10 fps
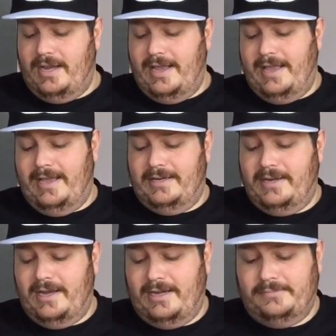And,
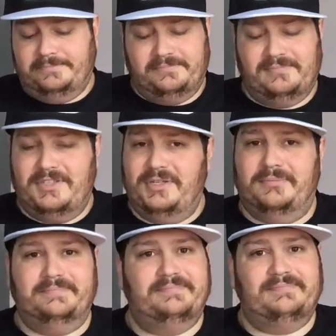uh, dude,
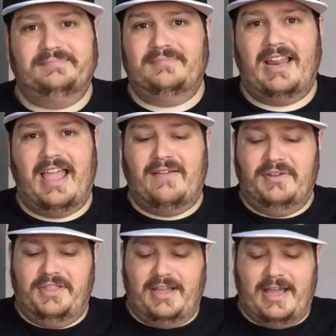
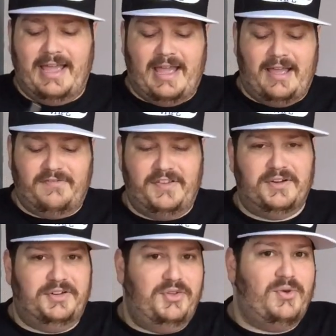everything I have here,
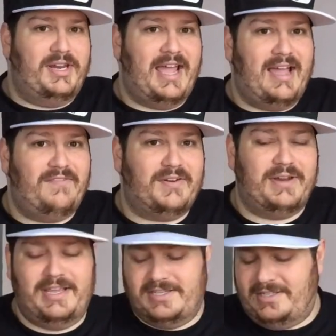you can have
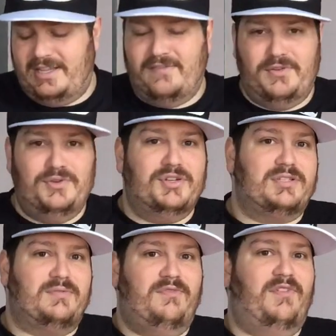very easily if you
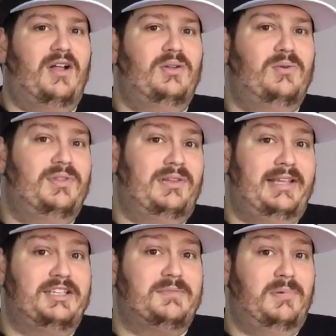just follow the
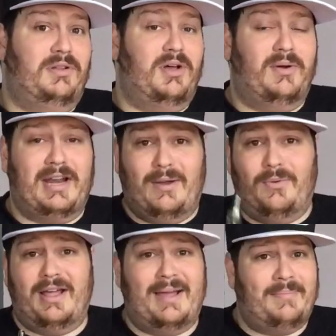links below. And I
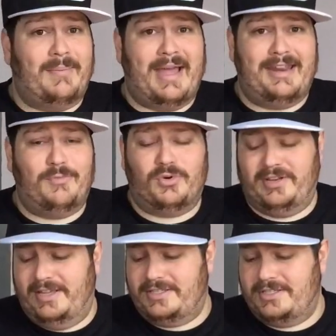will, I'm, I'm adding more
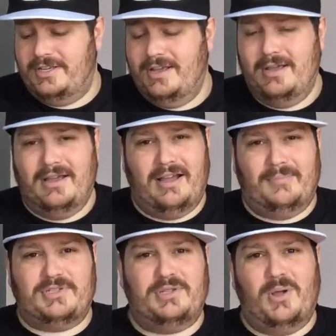links. I'm
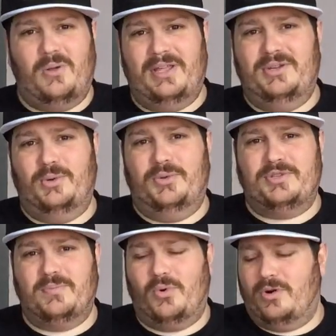slowly doing
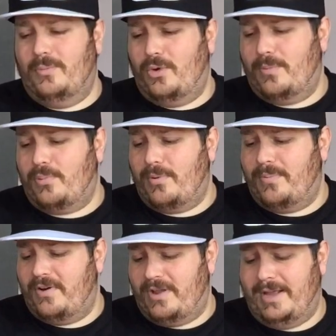this more and more
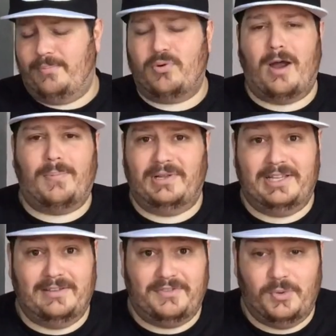pro- like properly,
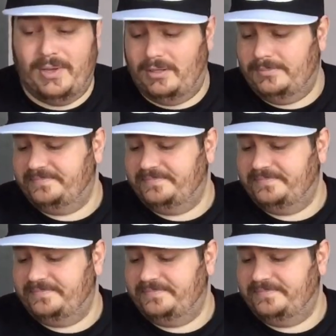if you will,